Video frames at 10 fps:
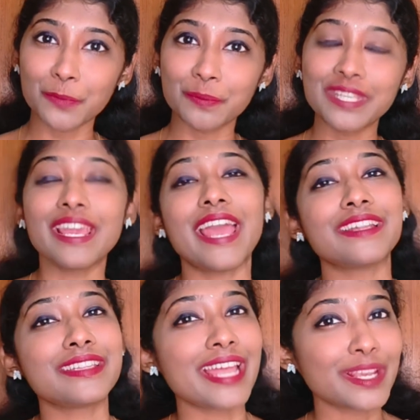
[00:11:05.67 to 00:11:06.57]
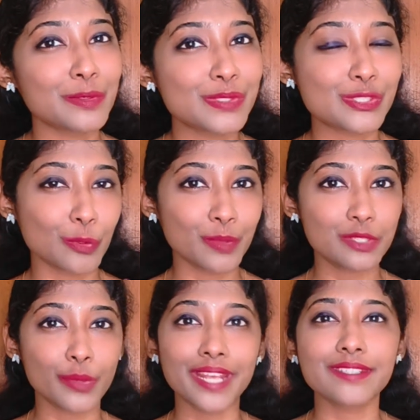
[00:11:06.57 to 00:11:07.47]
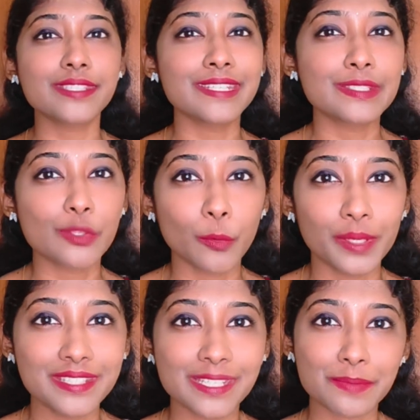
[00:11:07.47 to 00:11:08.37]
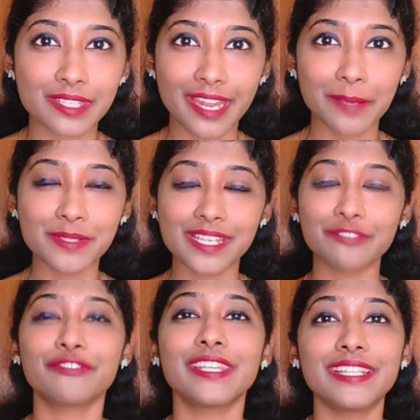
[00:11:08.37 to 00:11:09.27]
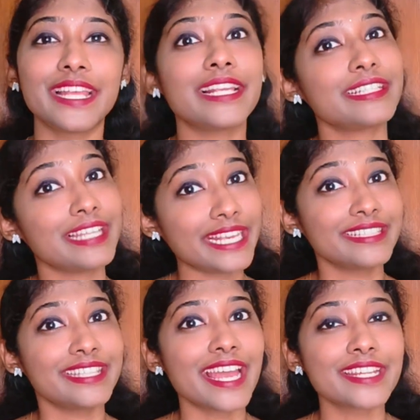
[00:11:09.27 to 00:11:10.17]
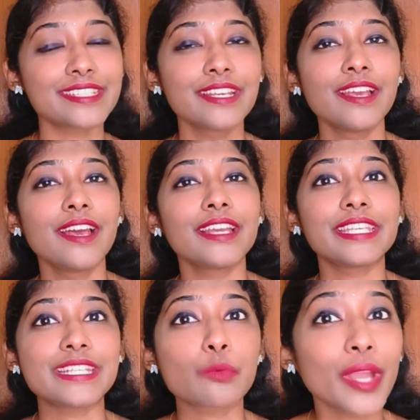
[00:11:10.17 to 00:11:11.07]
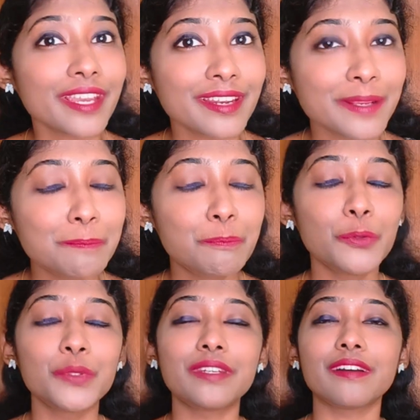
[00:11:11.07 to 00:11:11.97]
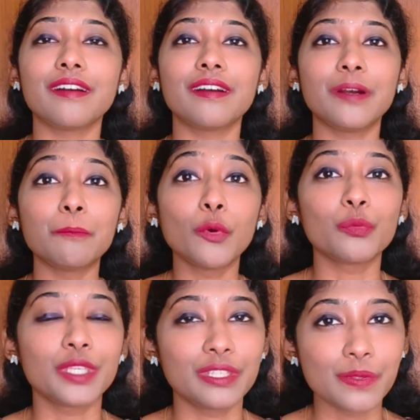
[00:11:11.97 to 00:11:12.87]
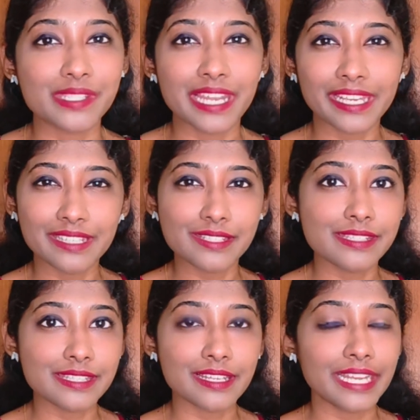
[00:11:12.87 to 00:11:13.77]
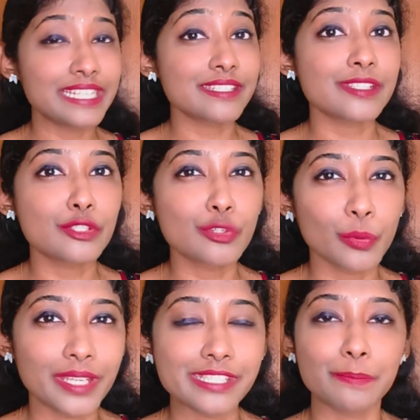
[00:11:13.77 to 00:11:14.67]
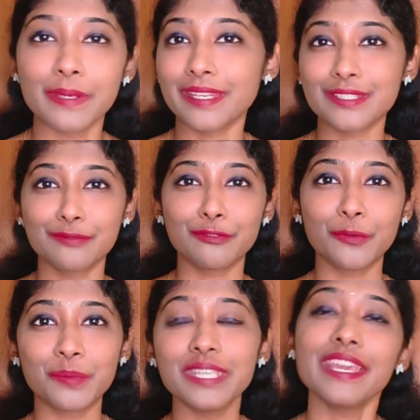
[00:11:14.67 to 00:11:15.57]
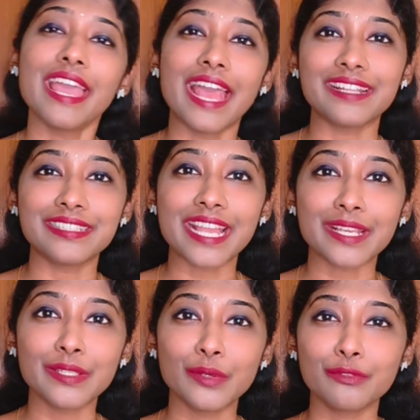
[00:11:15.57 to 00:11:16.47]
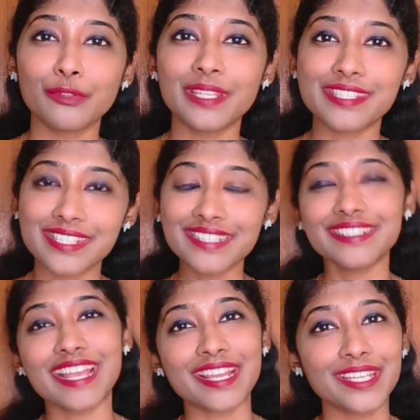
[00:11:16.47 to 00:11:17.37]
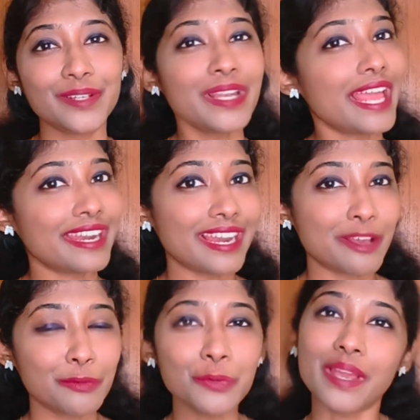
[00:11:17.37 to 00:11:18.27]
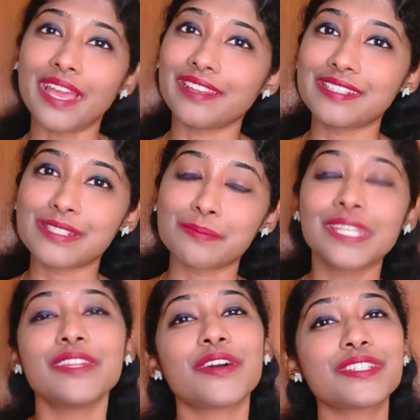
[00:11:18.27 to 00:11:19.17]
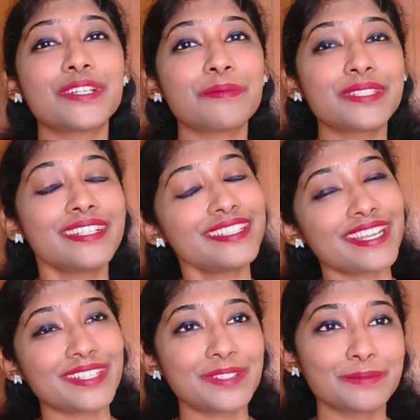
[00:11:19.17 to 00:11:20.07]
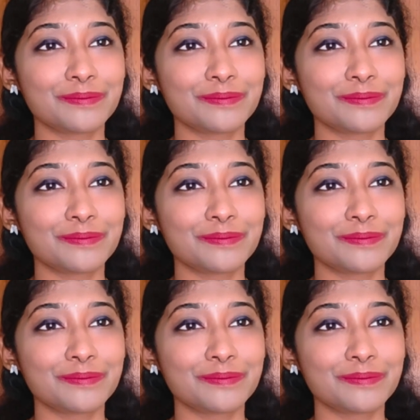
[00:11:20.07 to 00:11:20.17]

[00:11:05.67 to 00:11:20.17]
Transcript: me. And thank you so much. When I see so many subscribers, I feel like that. Yes, why can't I put more videos? Like it is a true inspiration for me. And thank you all for listening. Thank you all, and love you. And this is me, Dr. Amrita. Thank you.